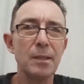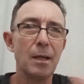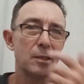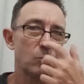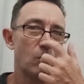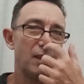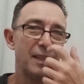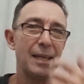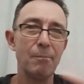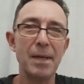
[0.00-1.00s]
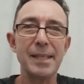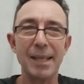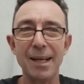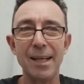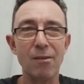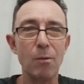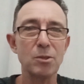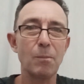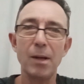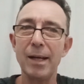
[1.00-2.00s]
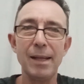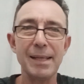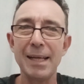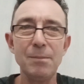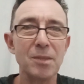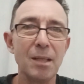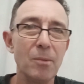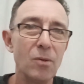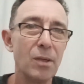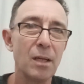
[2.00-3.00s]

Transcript: but I just wanted to make it clear I wasn't playing their games anymore.